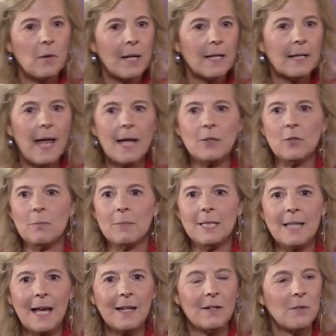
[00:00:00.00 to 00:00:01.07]
grade classrooms,
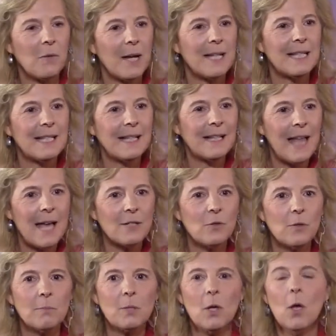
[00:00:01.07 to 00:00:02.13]
second grade
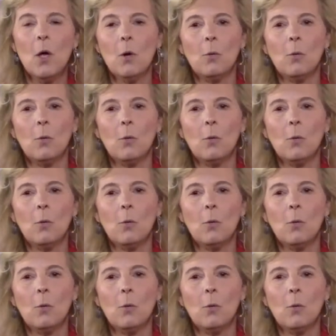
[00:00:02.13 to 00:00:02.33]
classrooms.